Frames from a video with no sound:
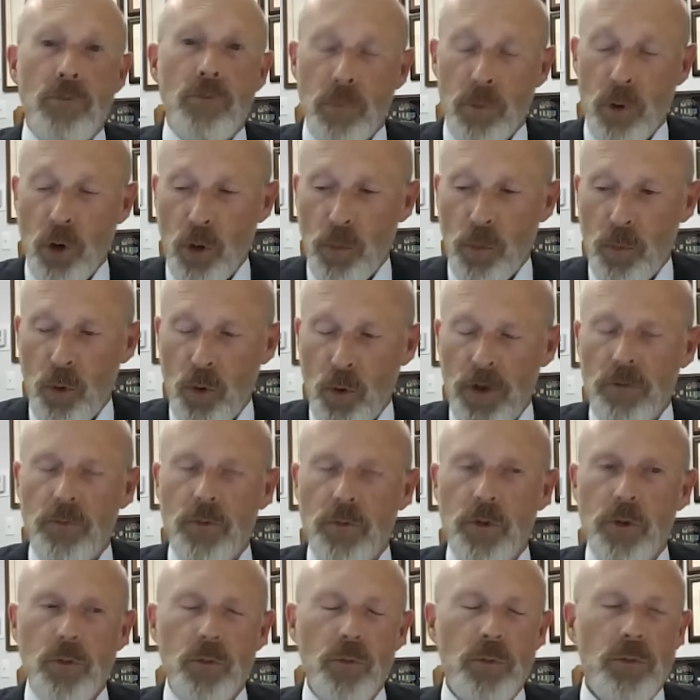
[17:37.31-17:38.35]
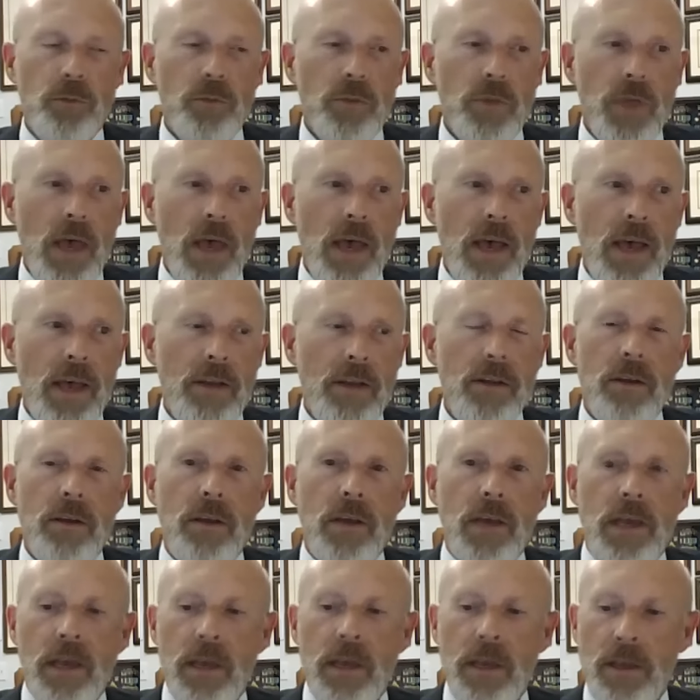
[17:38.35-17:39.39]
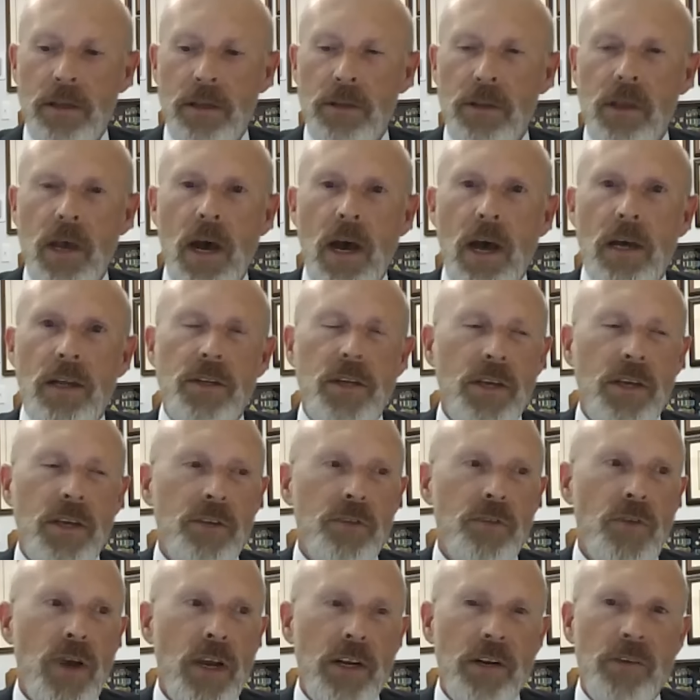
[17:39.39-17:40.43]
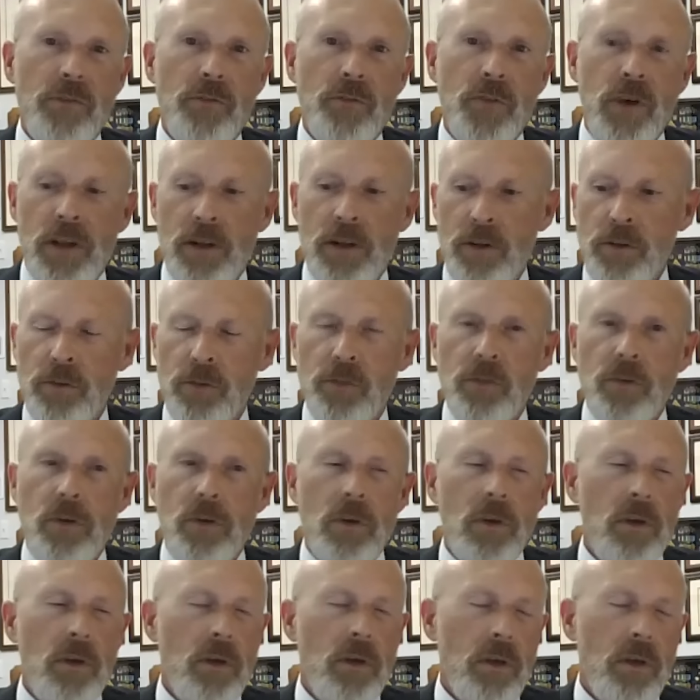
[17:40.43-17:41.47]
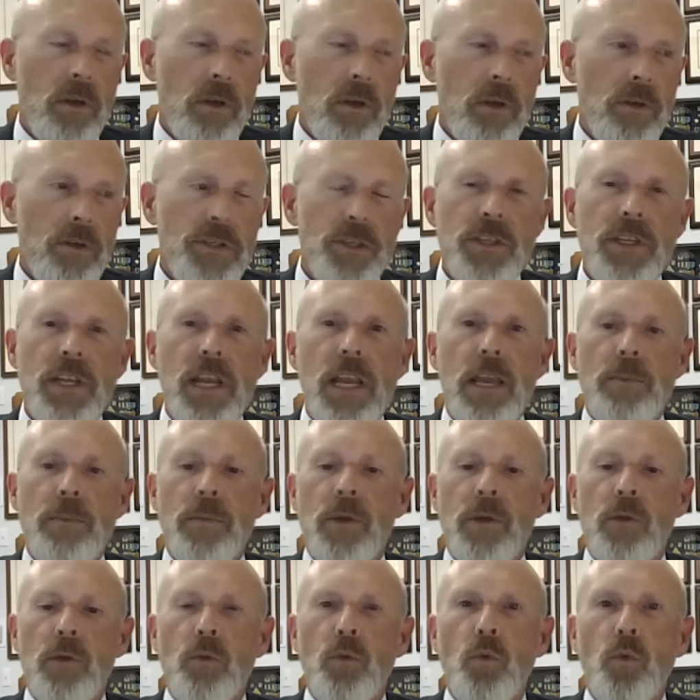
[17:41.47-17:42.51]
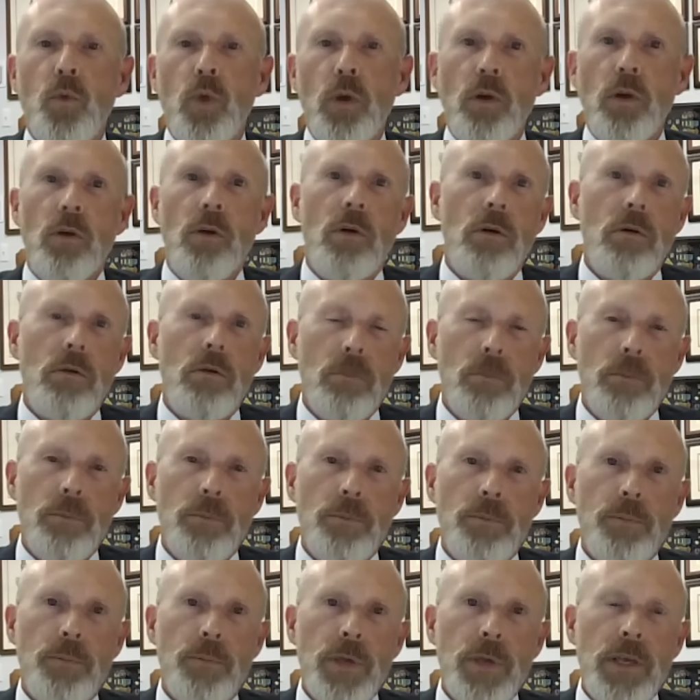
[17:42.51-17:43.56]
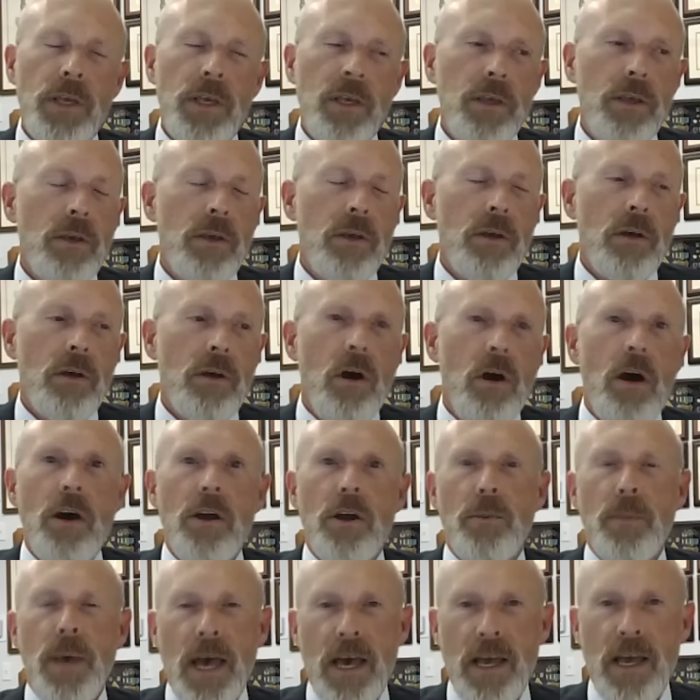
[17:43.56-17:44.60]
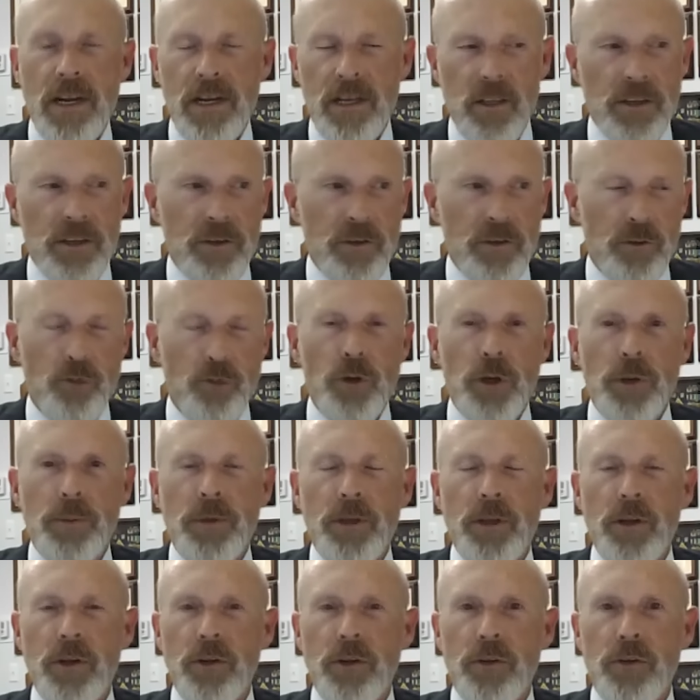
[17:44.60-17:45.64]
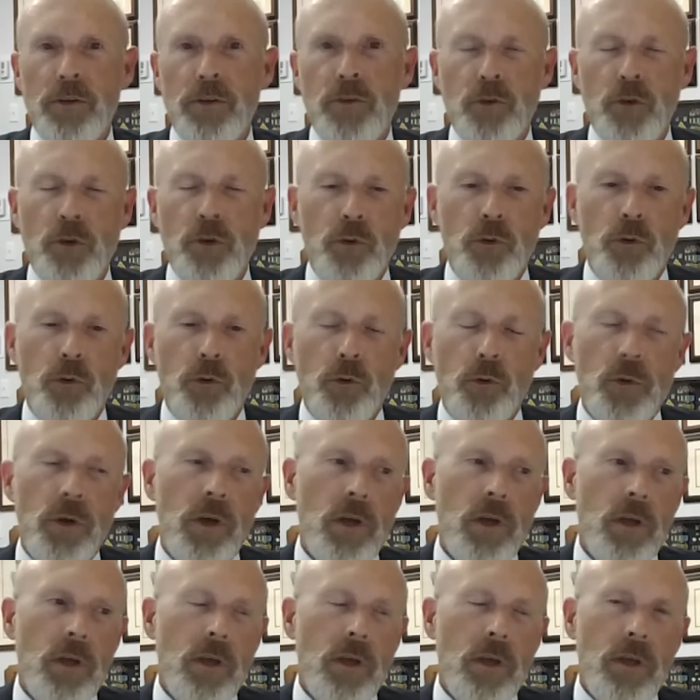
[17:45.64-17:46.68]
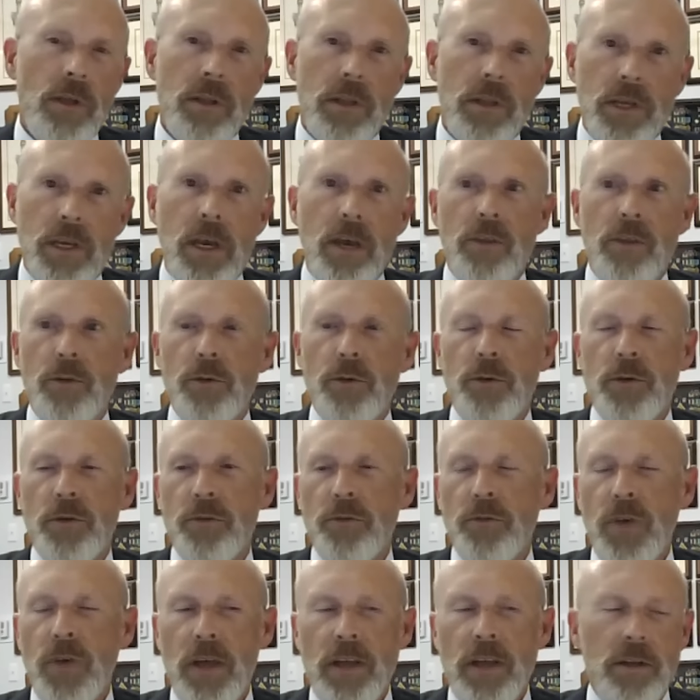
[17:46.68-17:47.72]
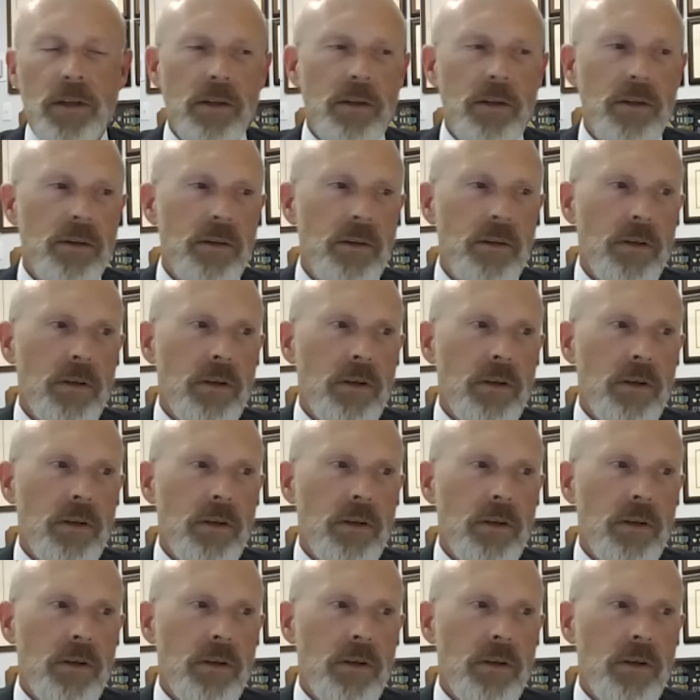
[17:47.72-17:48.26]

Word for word: from her point of view that a non-testifying defendant's statement will be automatically attributed to the other defendant,